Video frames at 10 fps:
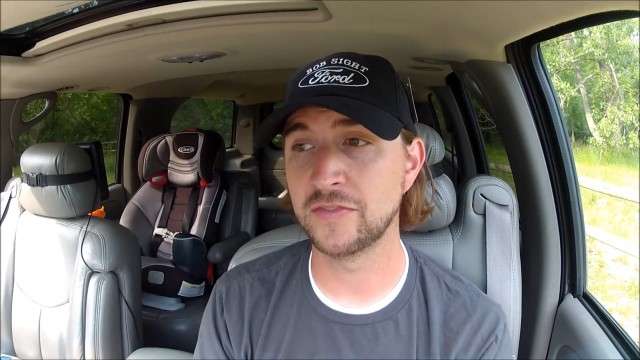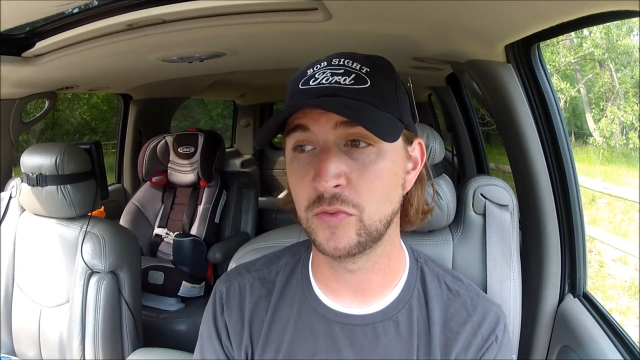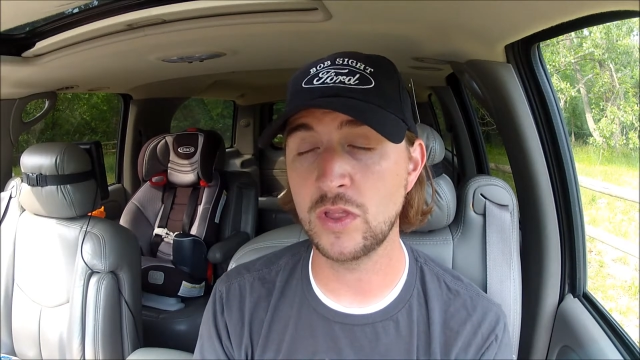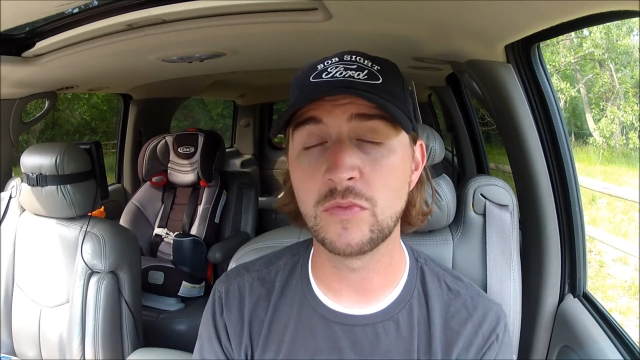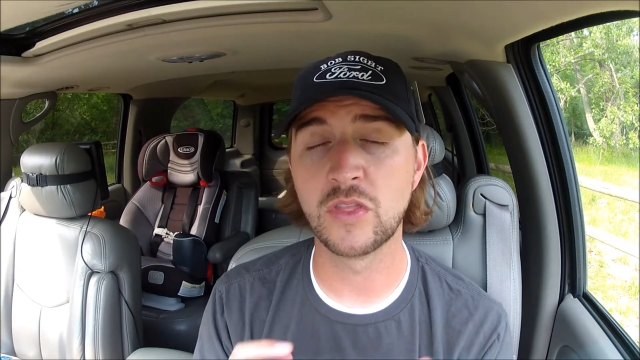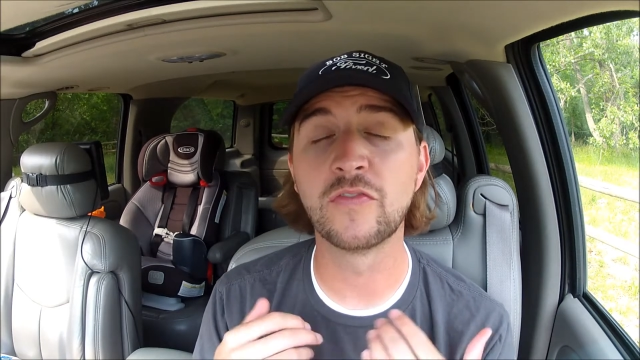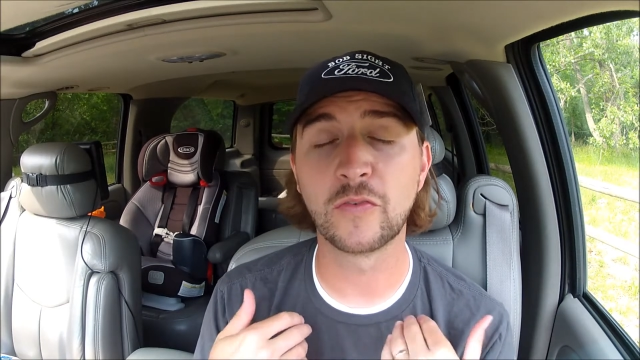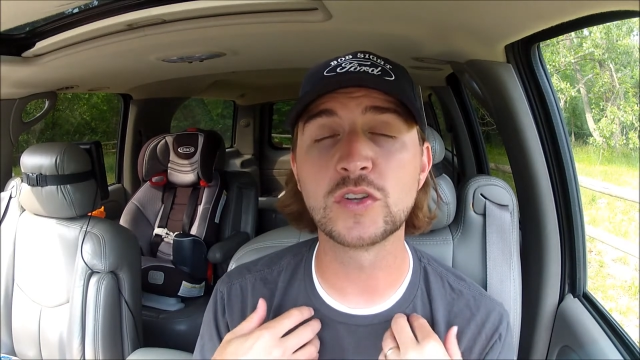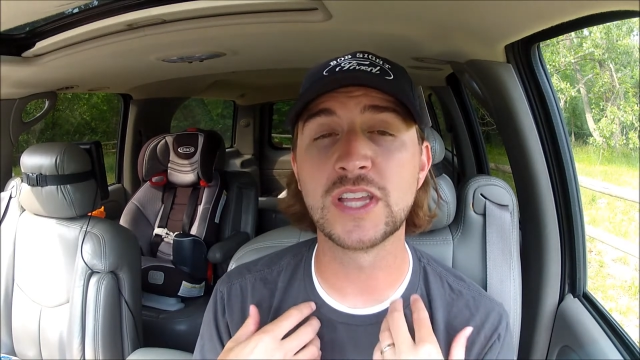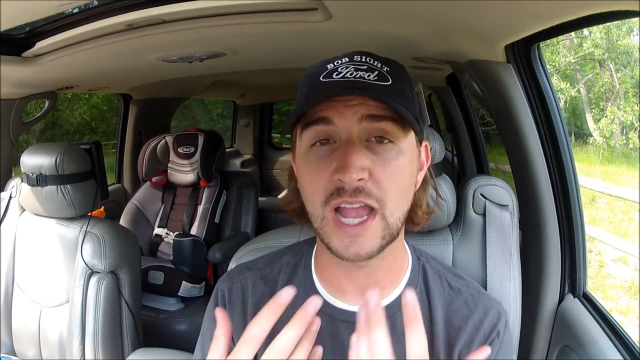The
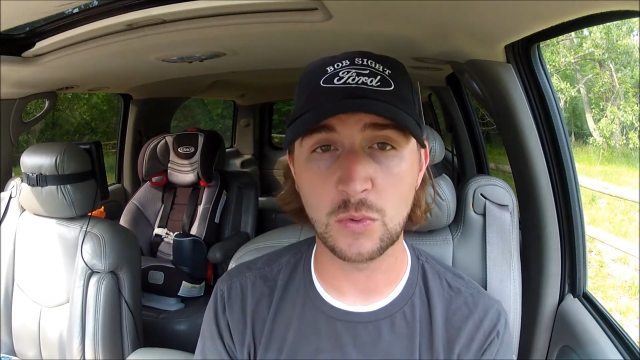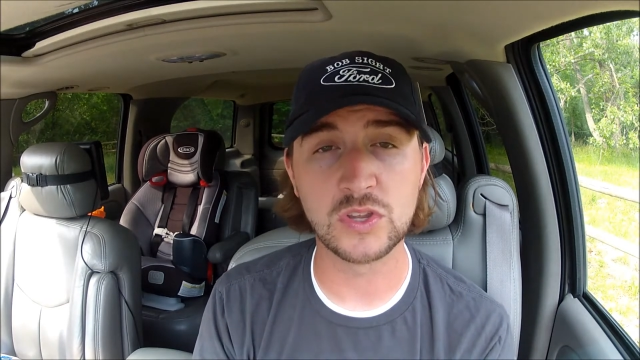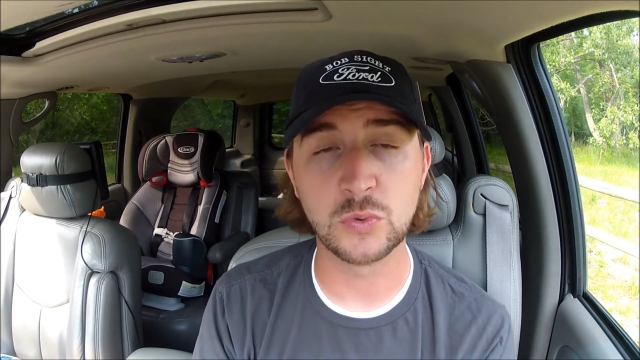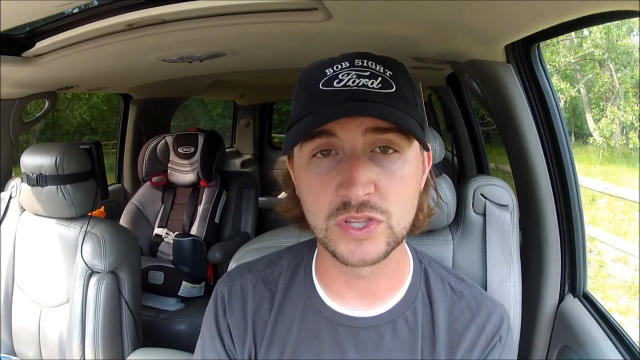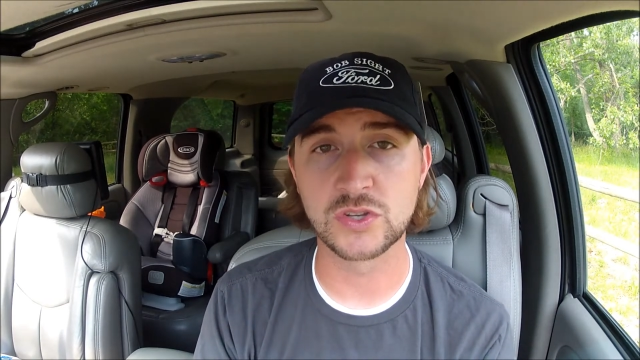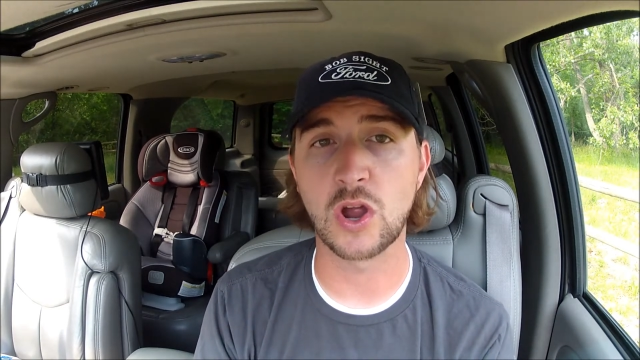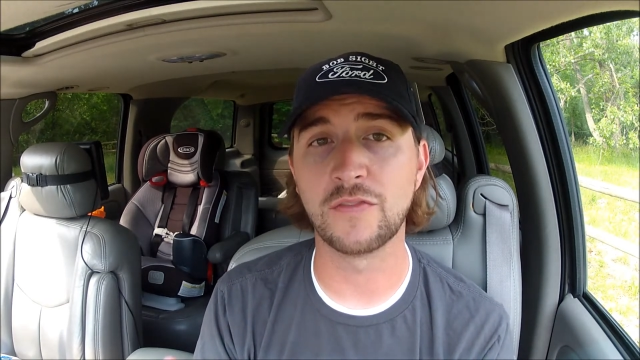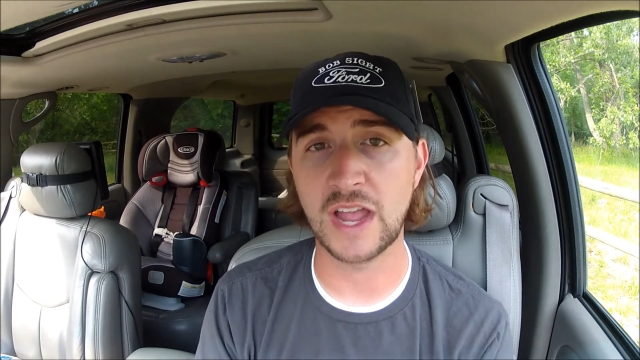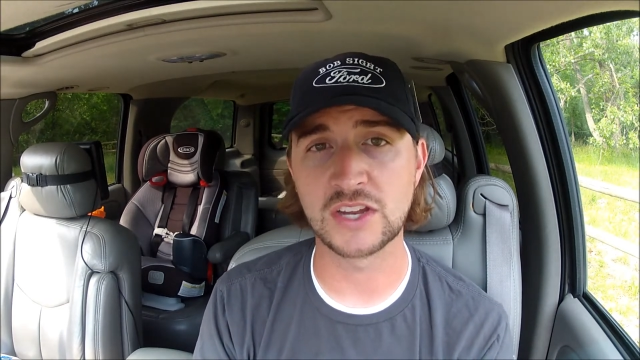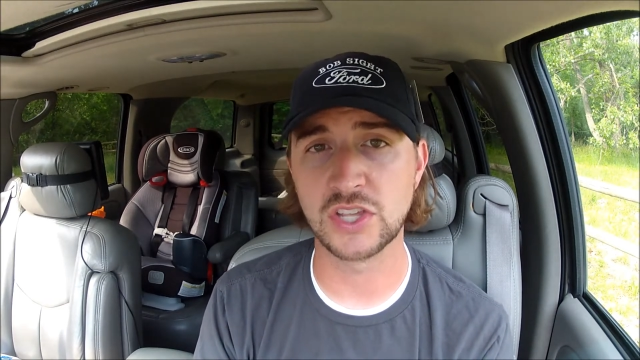first thing I would do with this car, if
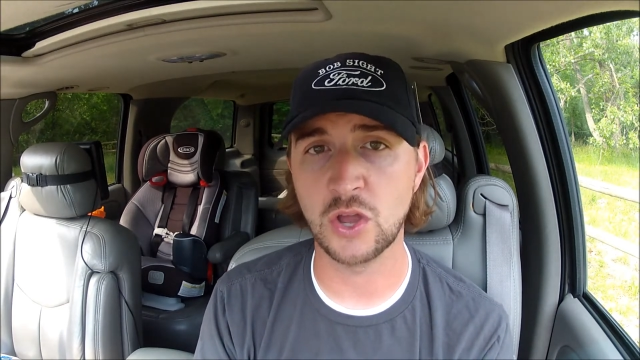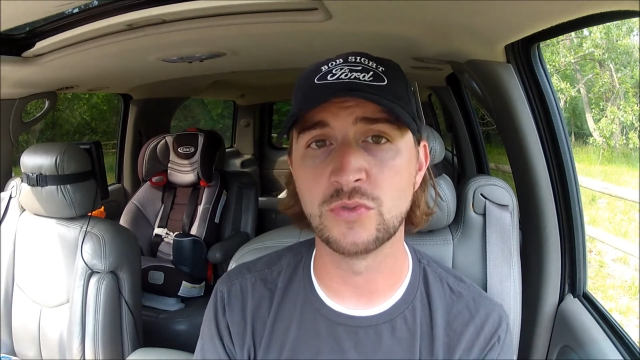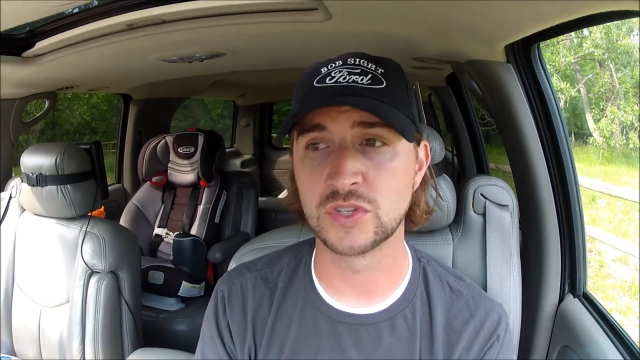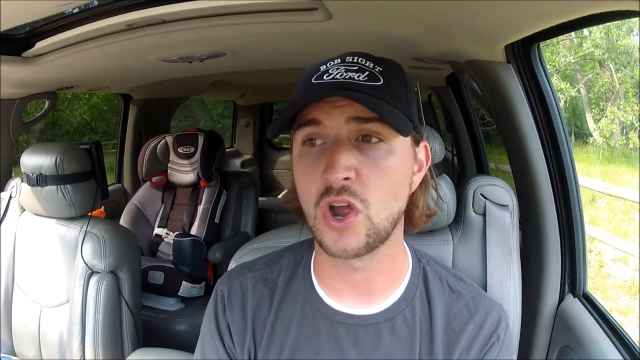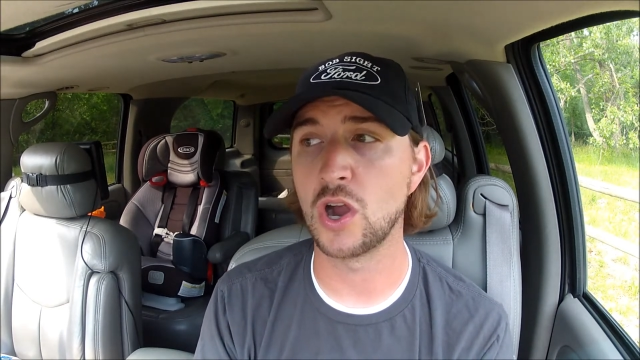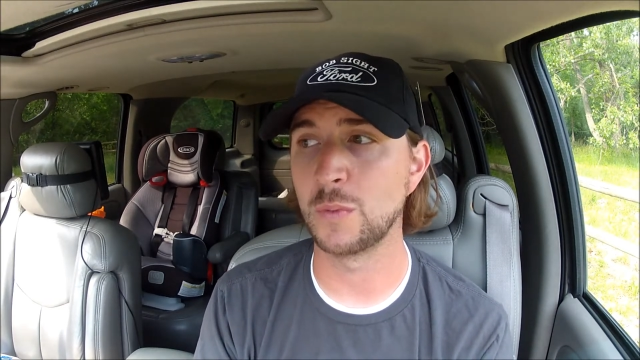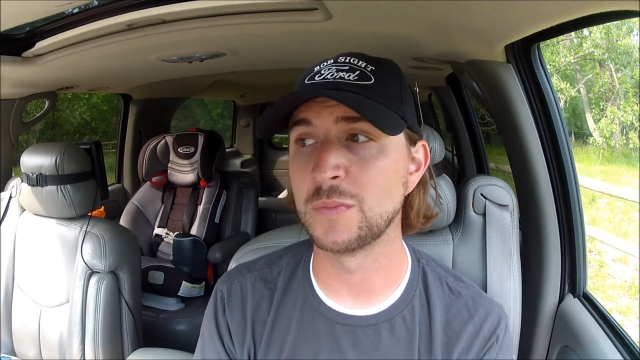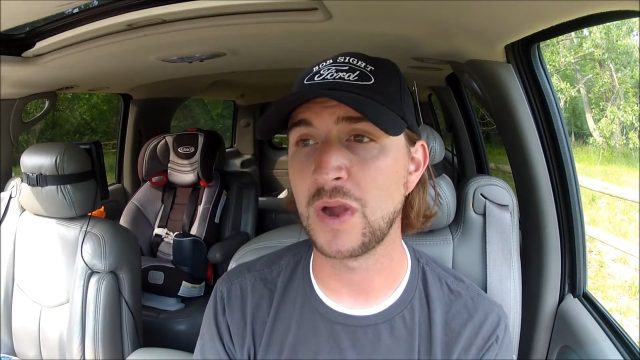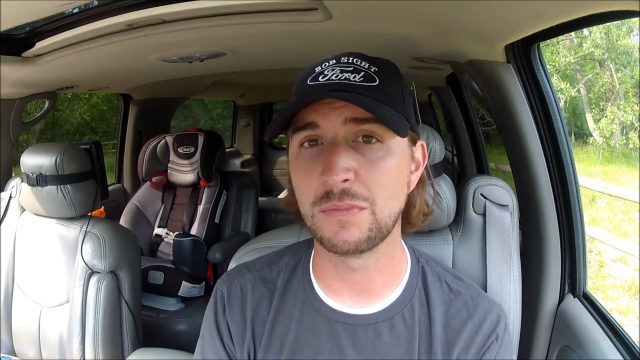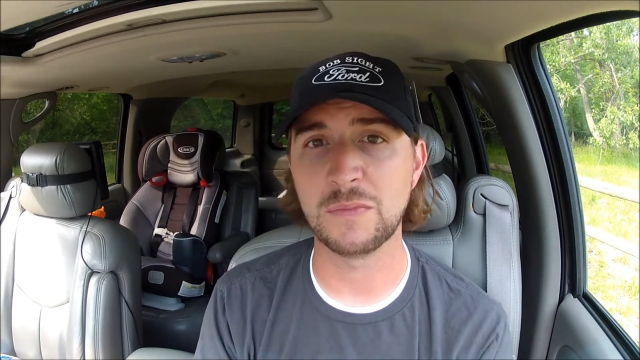I actually owned this car, I would
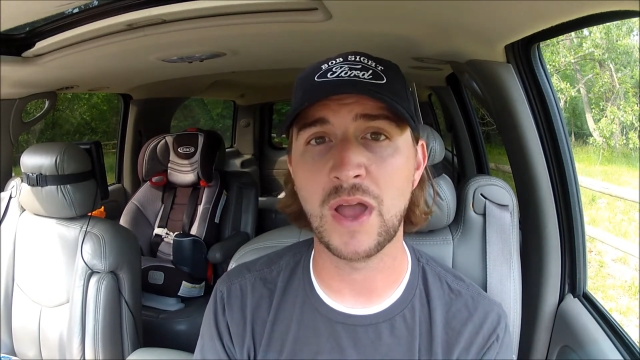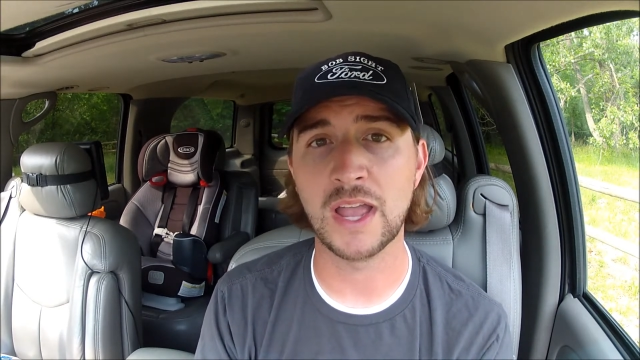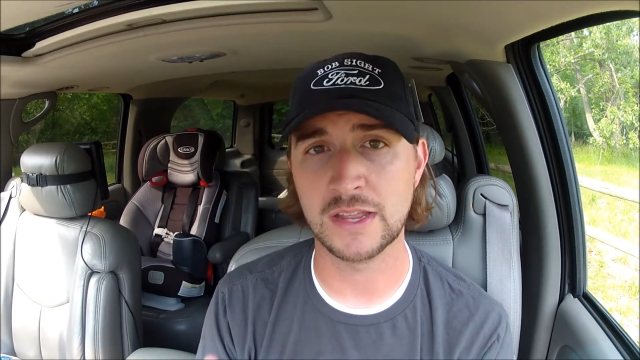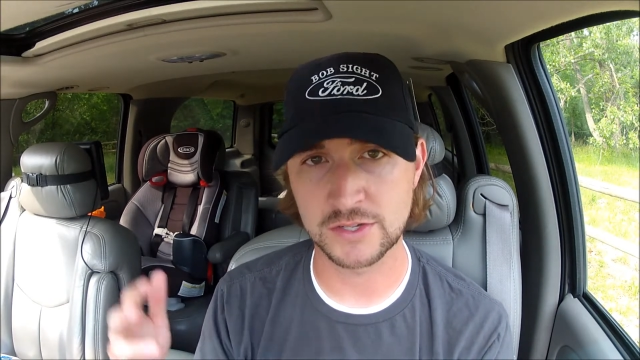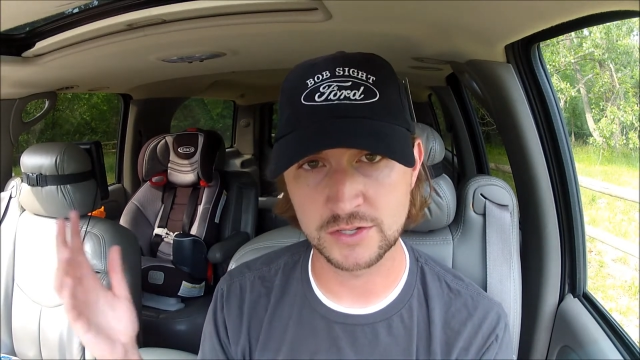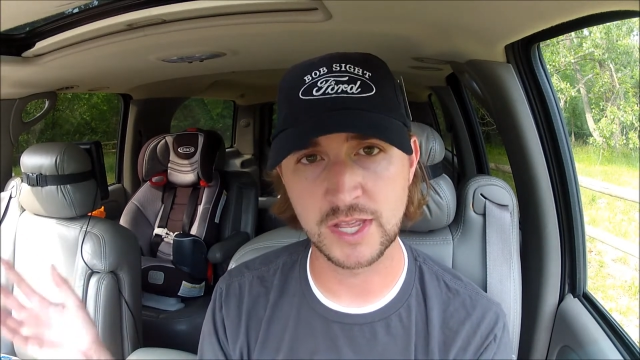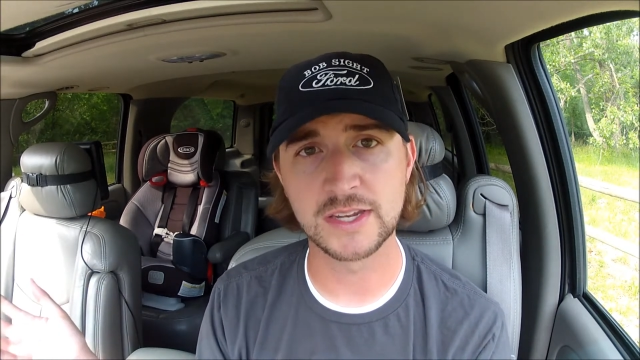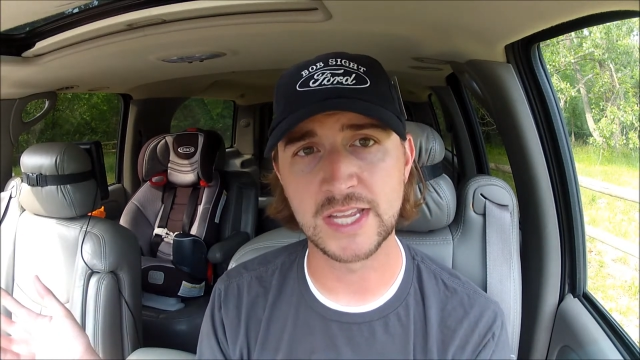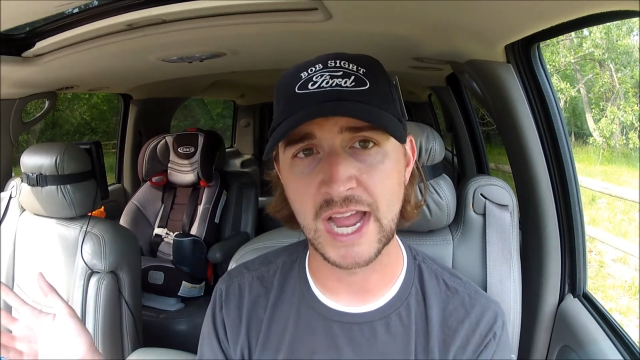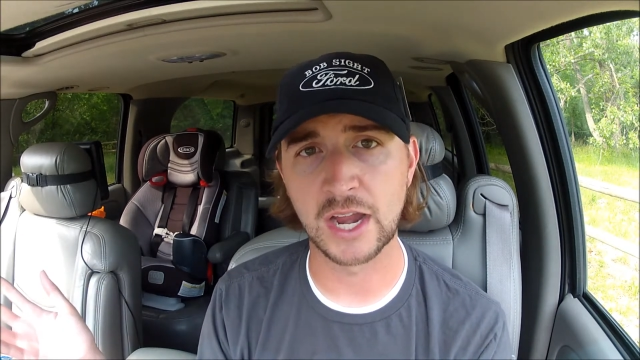probably buy an extra set of
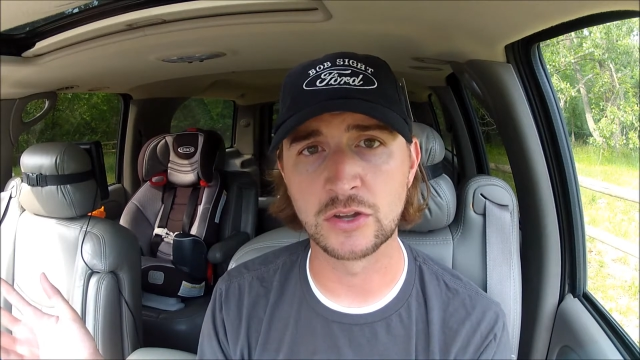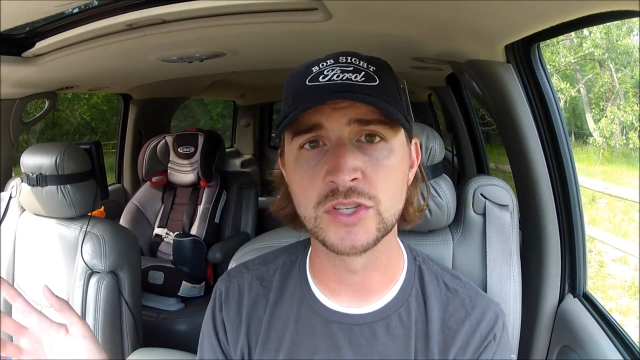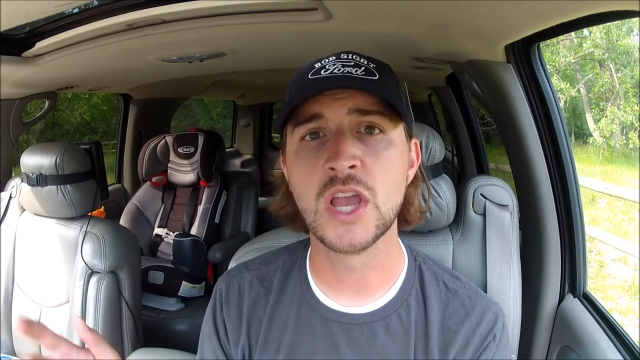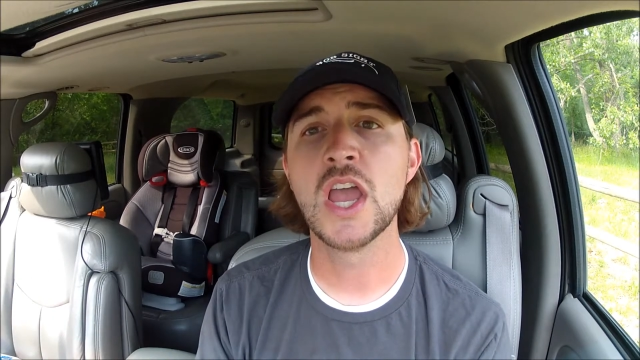tires,